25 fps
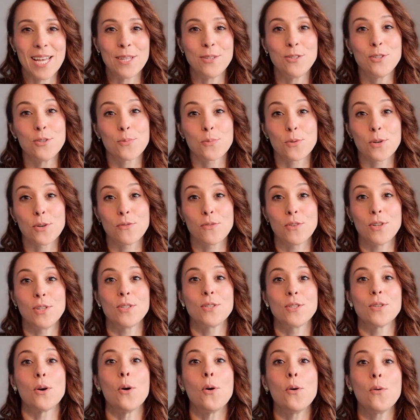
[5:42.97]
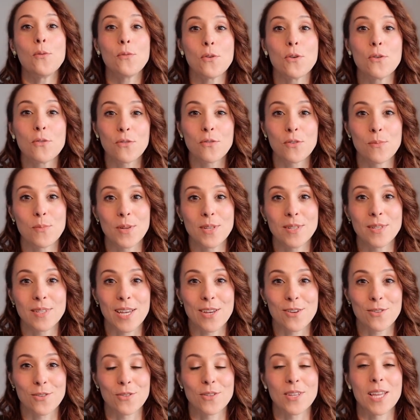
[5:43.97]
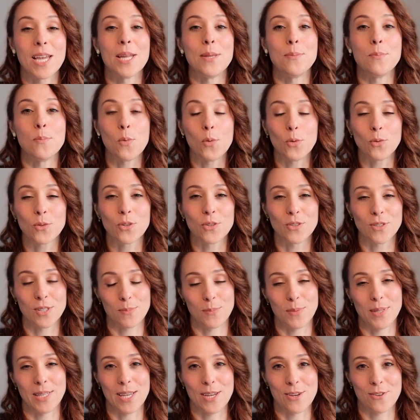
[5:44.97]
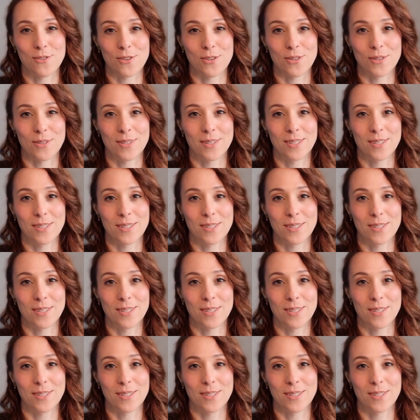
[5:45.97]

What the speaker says: to prevent over-fermentation and mold contamination.